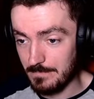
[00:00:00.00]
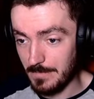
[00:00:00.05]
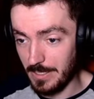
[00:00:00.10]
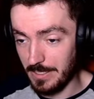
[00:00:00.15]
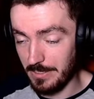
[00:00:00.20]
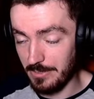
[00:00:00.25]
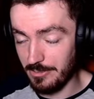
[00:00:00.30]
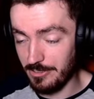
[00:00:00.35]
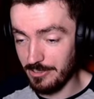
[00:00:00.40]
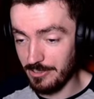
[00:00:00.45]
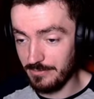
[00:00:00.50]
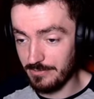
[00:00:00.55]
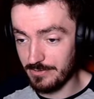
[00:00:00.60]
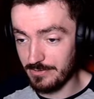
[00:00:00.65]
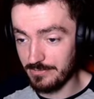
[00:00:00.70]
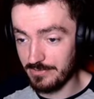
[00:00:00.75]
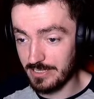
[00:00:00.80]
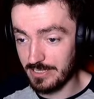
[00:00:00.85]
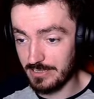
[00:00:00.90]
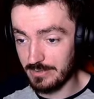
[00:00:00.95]
And the only other,
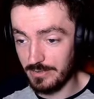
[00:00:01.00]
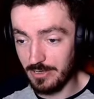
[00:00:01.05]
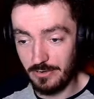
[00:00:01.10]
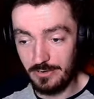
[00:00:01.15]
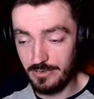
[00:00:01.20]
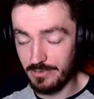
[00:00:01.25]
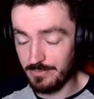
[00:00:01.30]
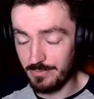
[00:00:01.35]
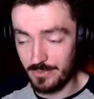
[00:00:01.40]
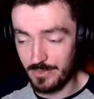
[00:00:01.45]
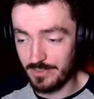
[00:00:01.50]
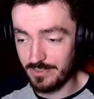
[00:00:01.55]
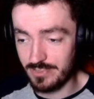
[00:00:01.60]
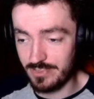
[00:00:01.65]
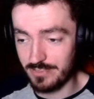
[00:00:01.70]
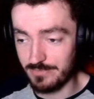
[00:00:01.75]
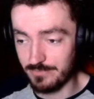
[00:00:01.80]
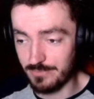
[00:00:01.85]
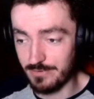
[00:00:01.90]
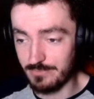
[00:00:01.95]
one, only other person in
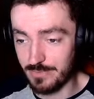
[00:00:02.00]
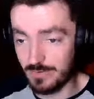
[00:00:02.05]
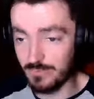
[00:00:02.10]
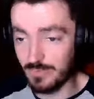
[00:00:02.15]
that room that